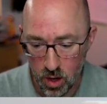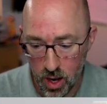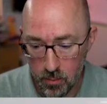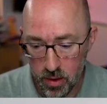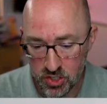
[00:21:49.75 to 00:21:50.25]

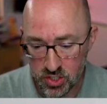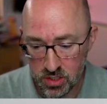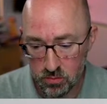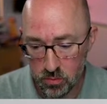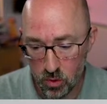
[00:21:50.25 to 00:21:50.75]
I'm going to
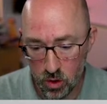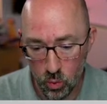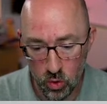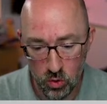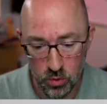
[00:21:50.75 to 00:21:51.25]
actually
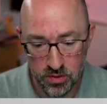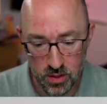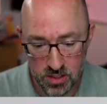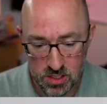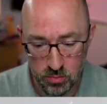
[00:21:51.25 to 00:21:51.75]
work with
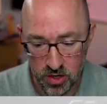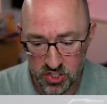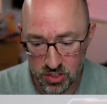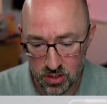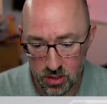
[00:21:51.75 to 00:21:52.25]
an
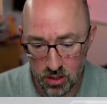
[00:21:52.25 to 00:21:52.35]
expression,